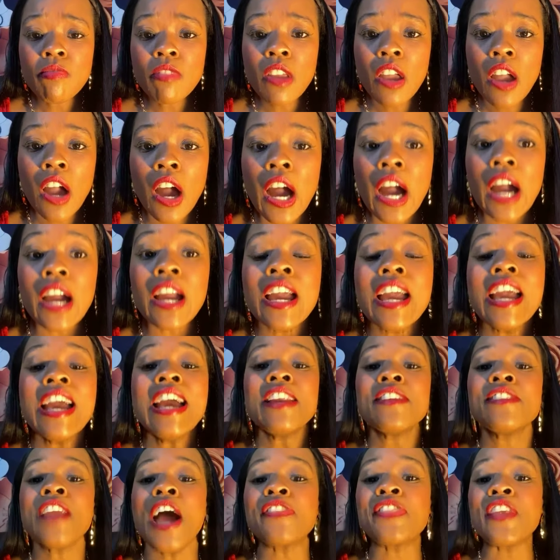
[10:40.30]
Huh?
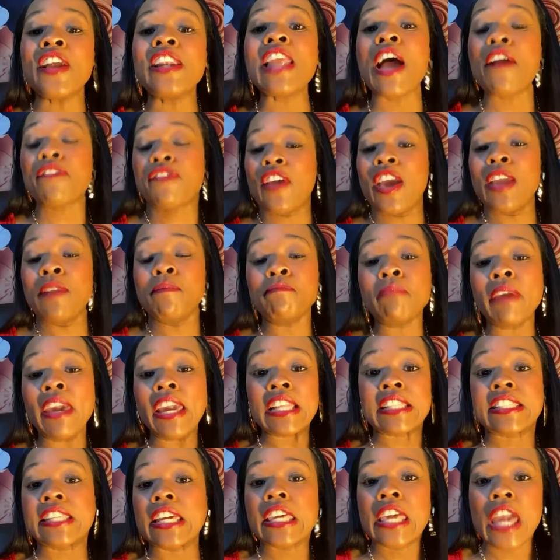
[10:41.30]
Nothing left in me
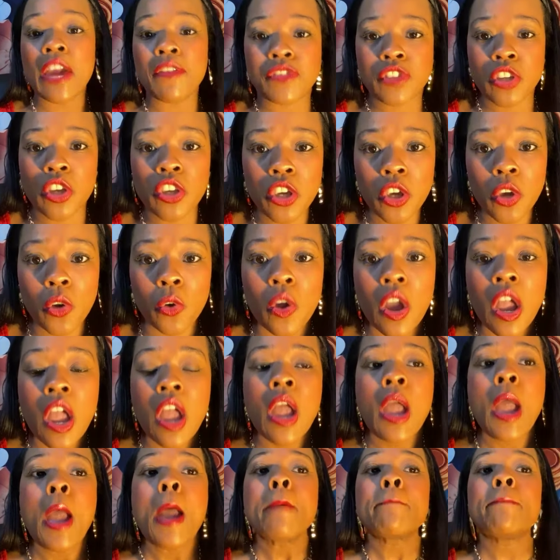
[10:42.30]
to give to you.
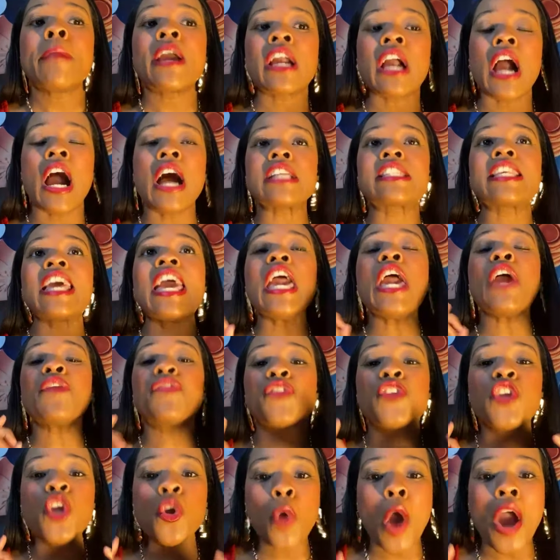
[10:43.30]
Because if
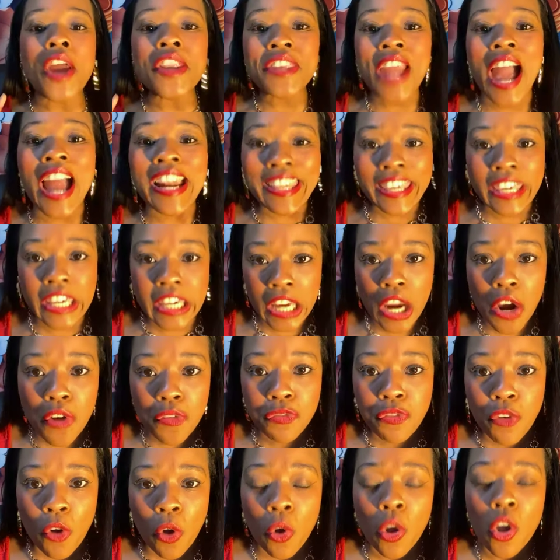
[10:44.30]
you are not
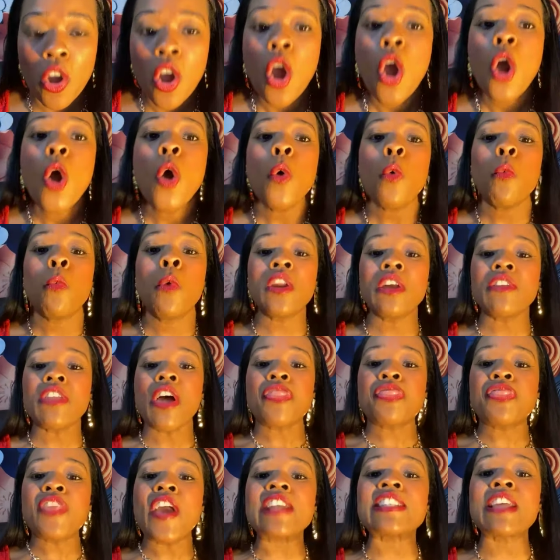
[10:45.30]
careful, one of the
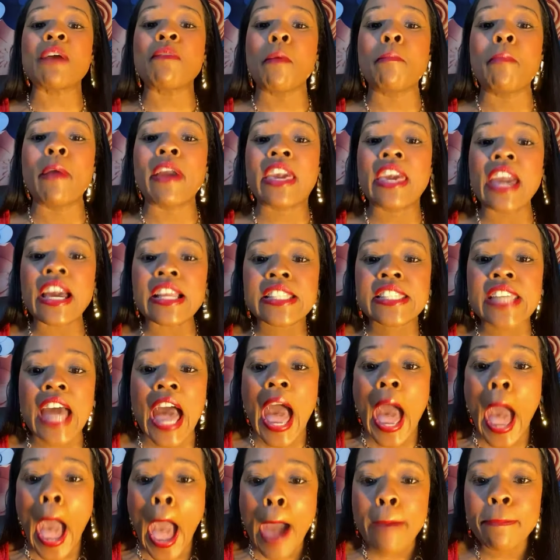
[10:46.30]
things that will begin to
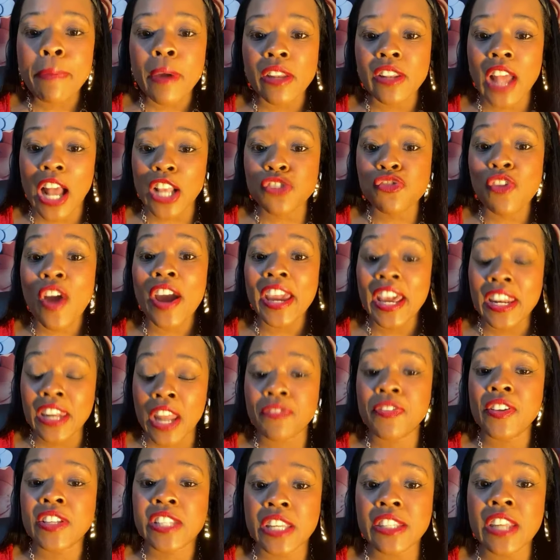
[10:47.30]
happen, that's right, enough
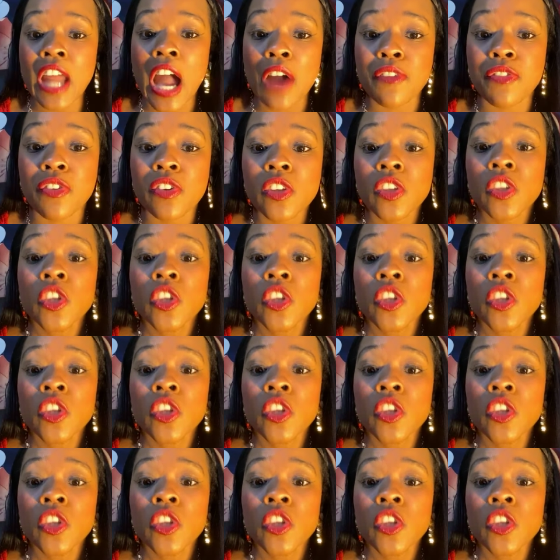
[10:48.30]
is enough.